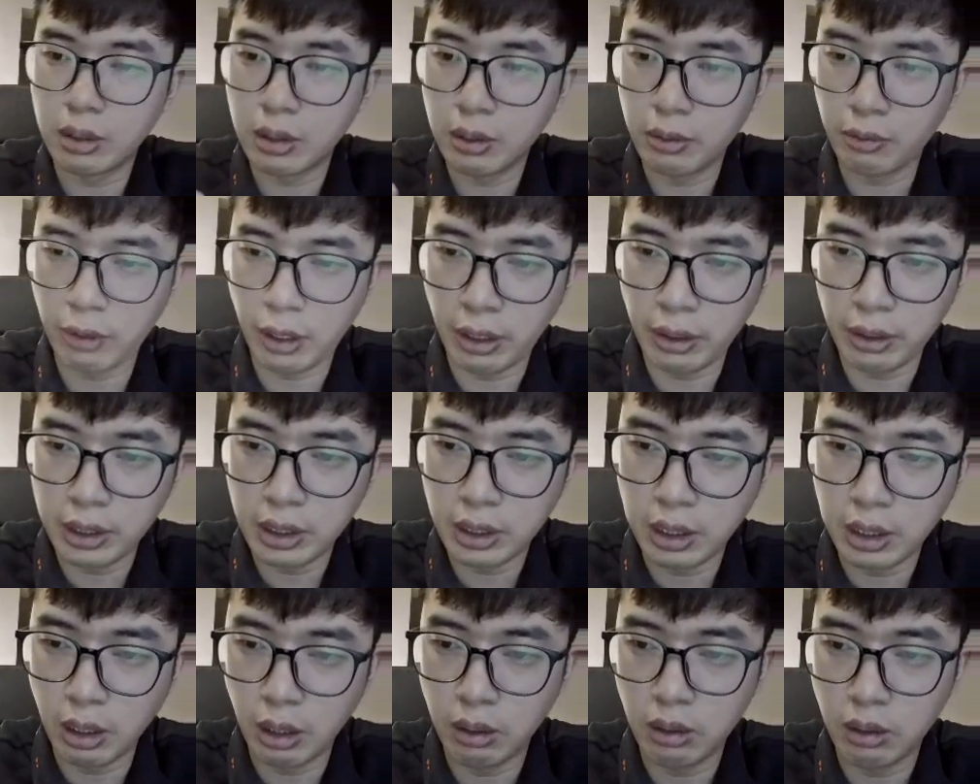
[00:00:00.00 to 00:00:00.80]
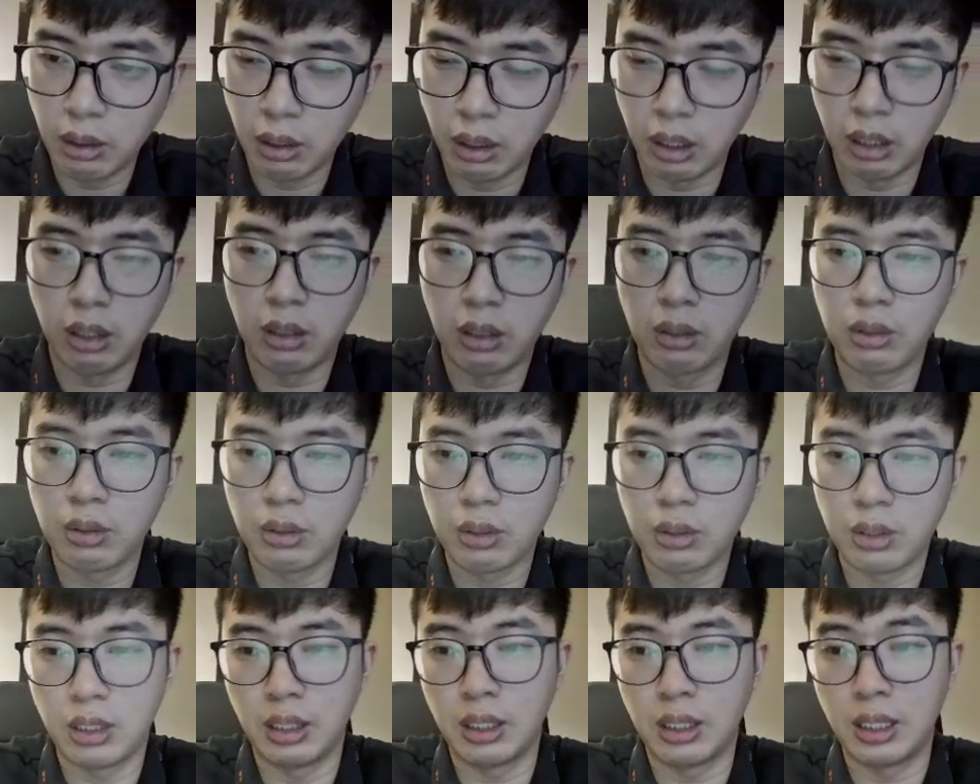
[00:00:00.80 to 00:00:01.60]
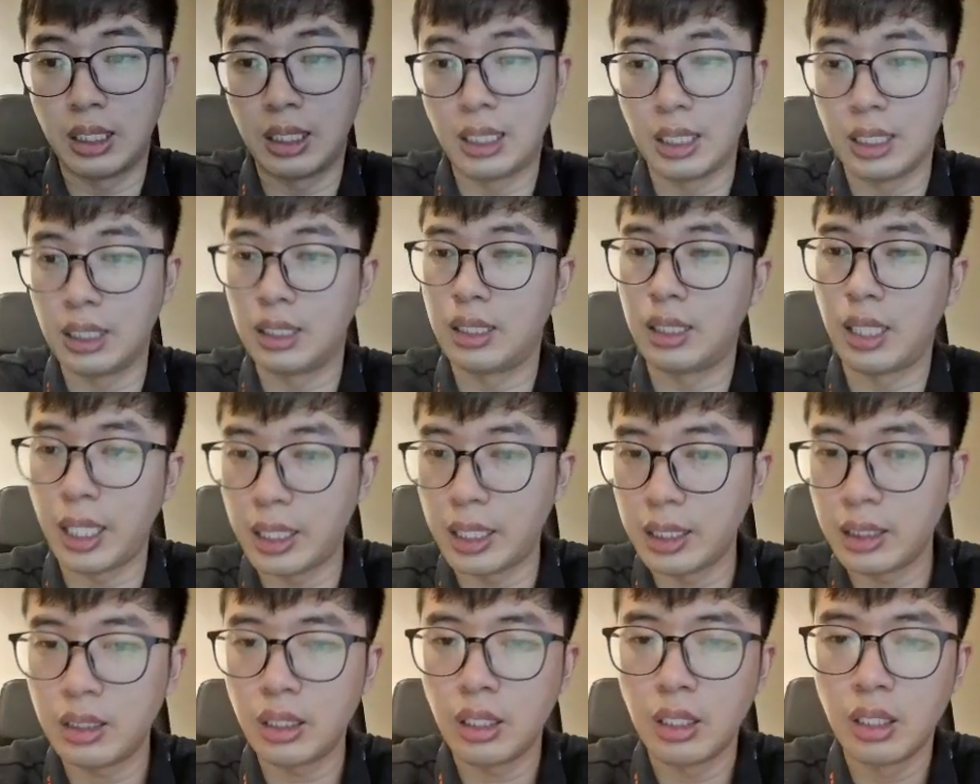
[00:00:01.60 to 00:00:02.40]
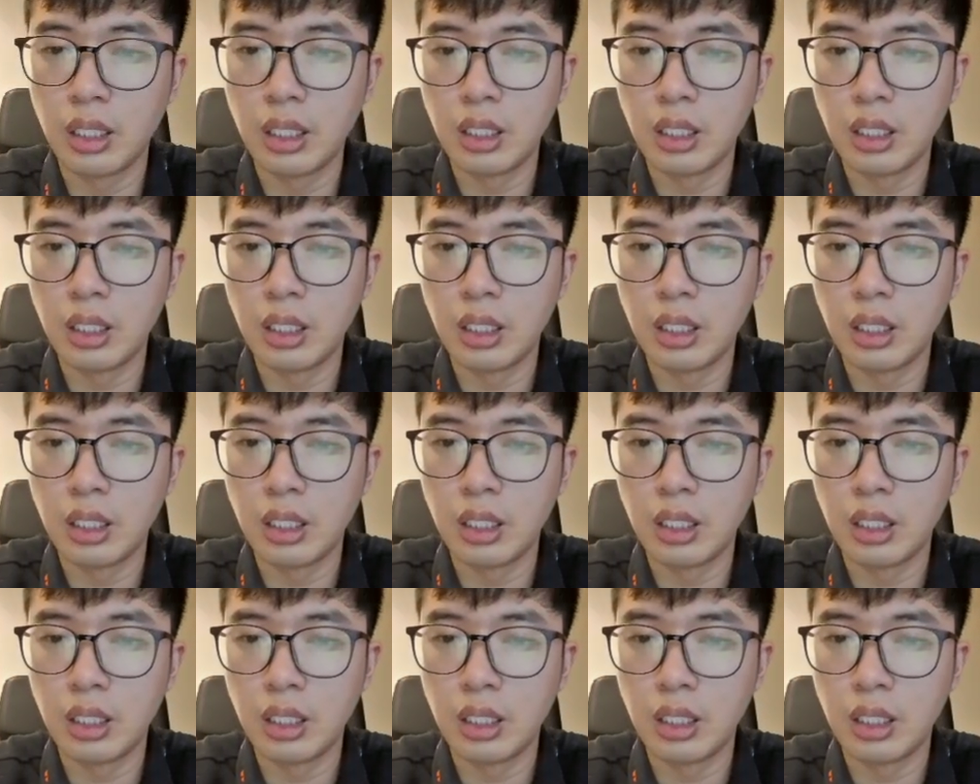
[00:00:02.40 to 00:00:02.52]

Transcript: very slow along the days.